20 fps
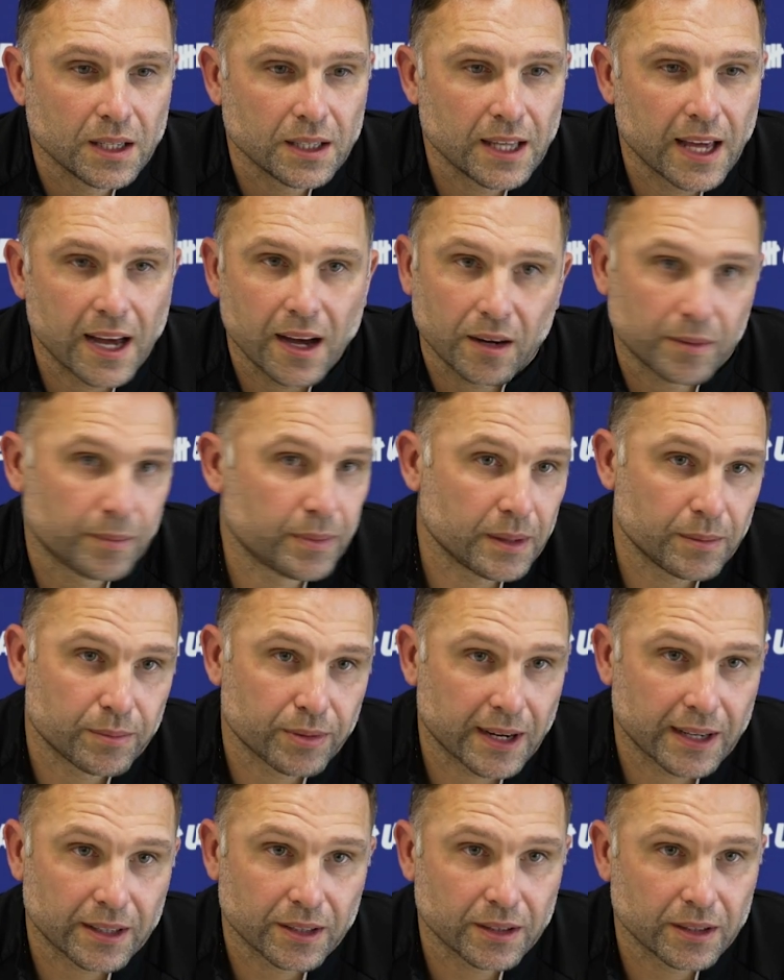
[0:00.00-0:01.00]
Yeah, I've been
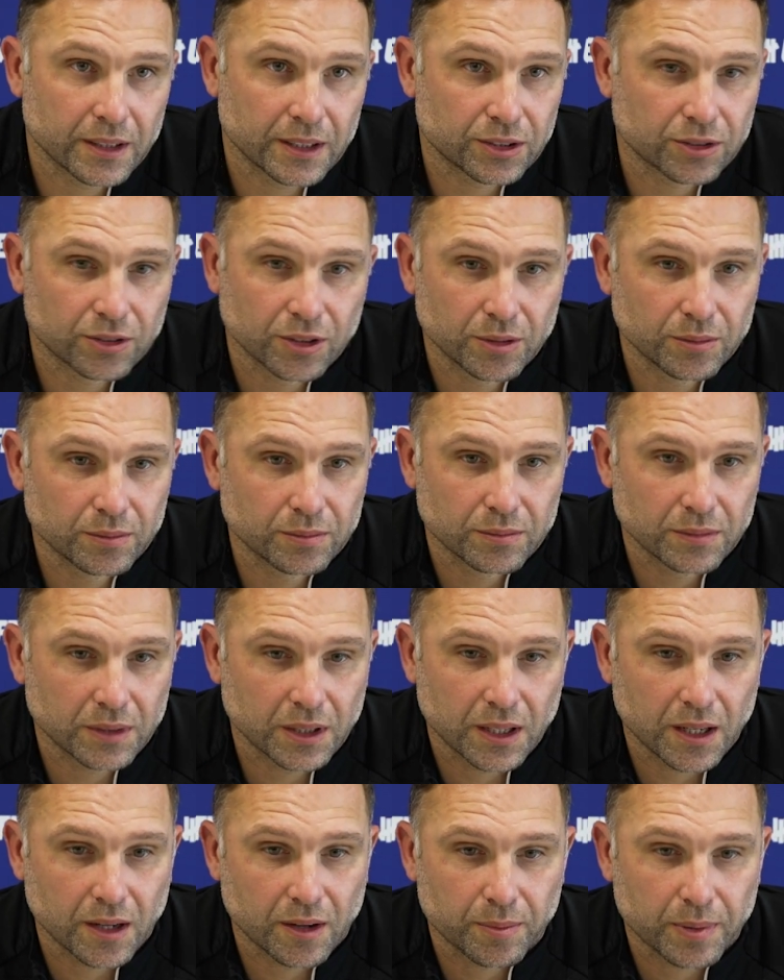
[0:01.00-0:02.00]
proud of this group,
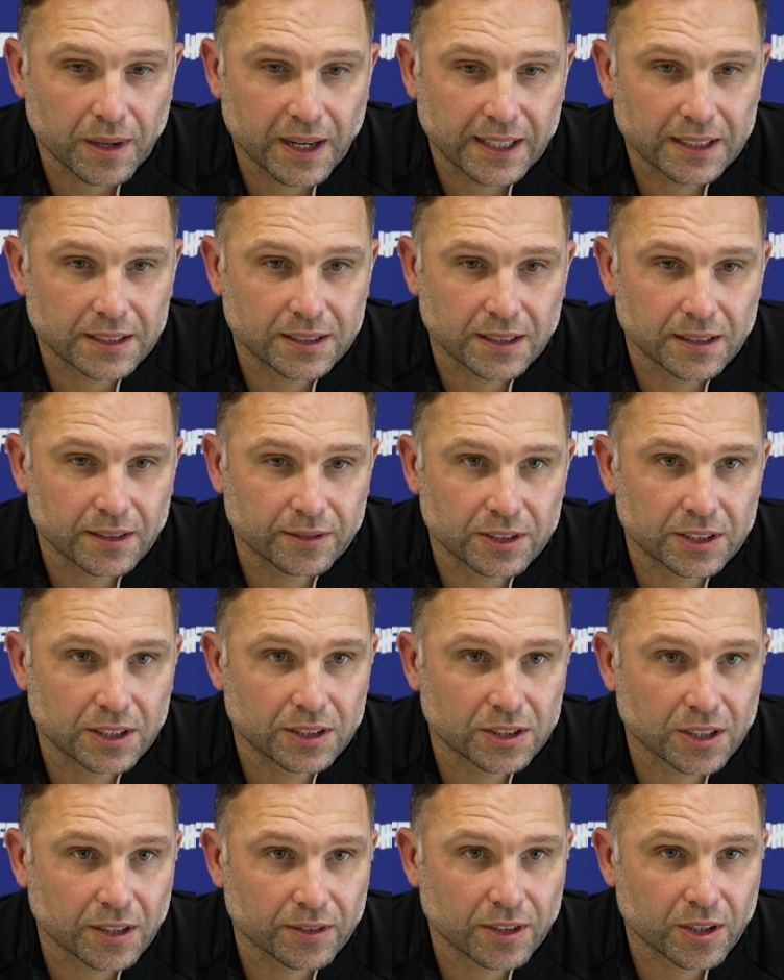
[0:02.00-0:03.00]
you know, players ever
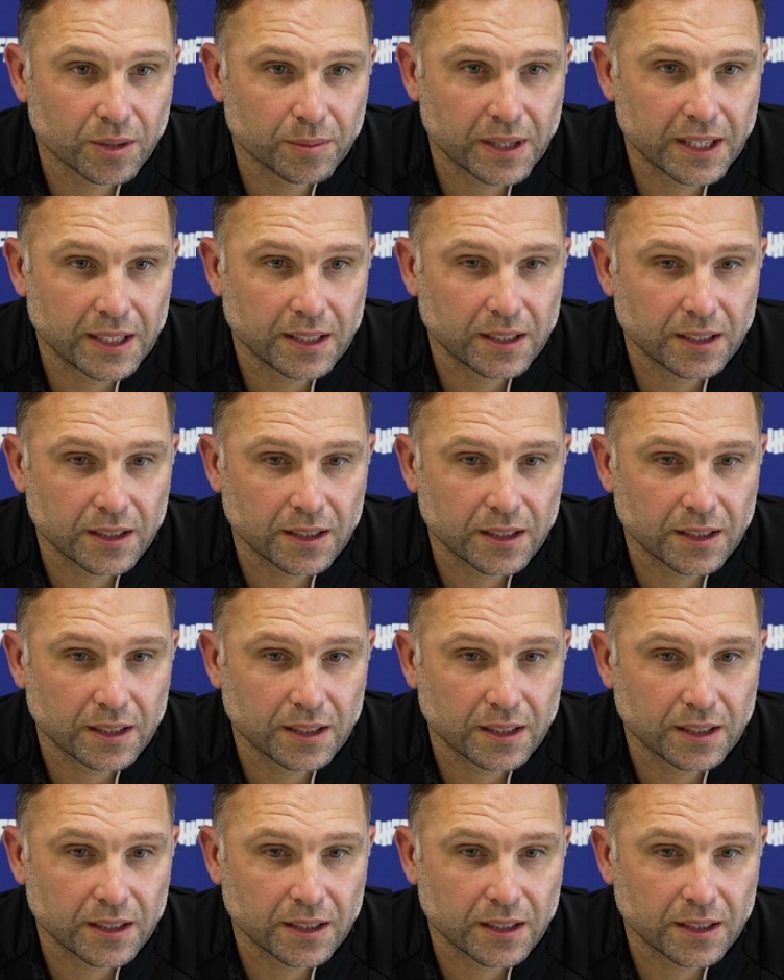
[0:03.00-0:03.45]
since I've come in.